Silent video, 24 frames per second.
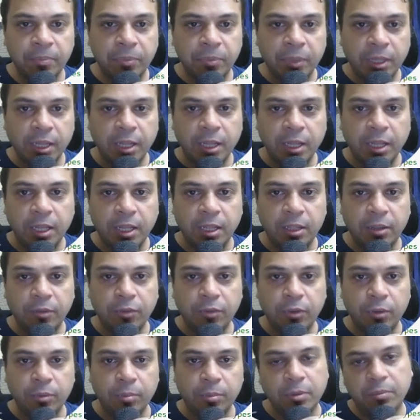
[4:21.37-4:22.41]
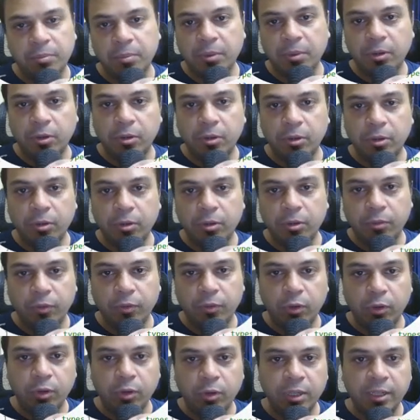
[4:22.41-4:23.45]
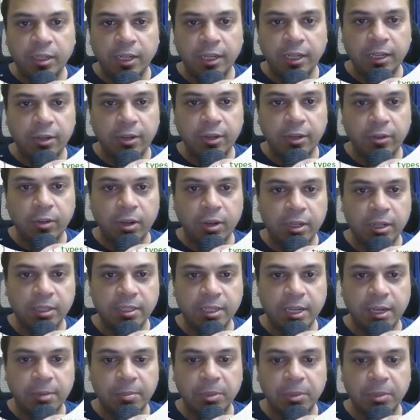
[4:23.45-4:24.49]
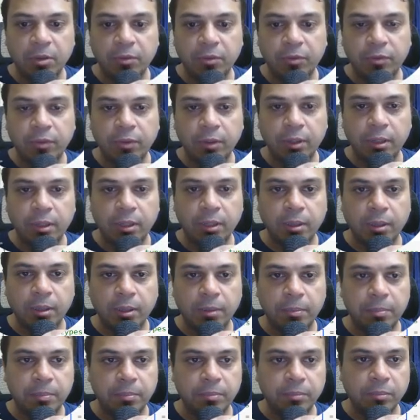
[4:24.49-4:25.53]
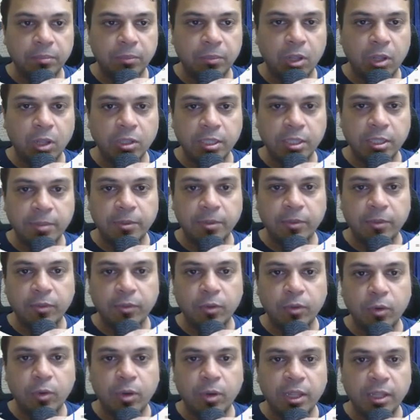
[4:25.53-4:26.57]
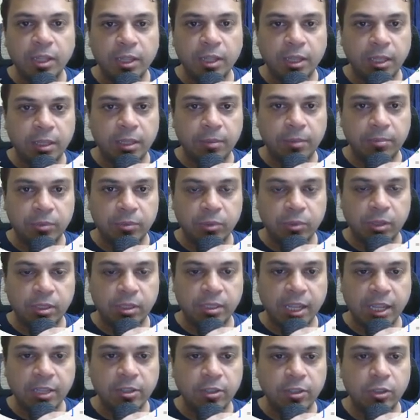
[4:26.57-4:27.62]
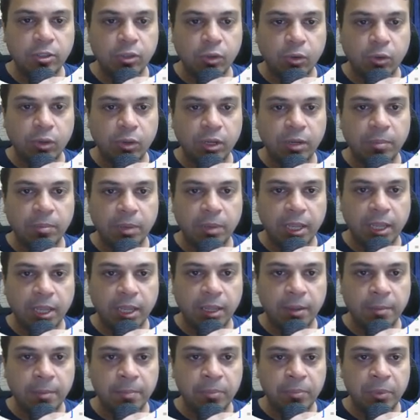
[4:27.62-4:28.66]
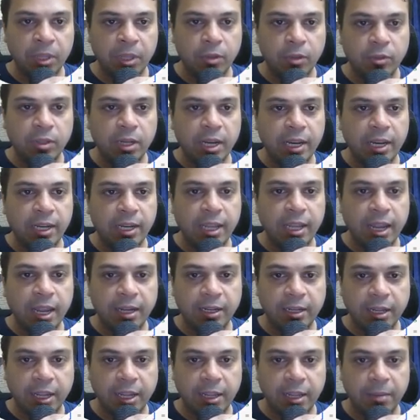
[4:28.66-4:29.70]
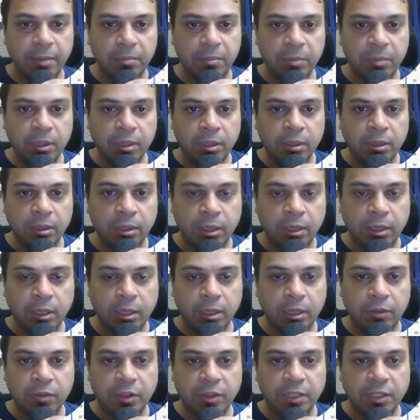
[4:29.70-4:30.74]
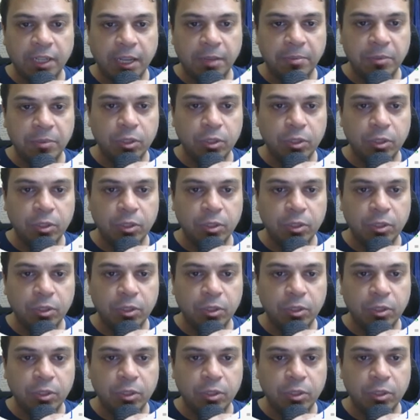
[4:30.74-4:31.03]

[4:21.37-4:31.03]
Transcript: If you look at the data and you understand a bit of concepts of coding, so it's actually sorted by user ID and time, event time.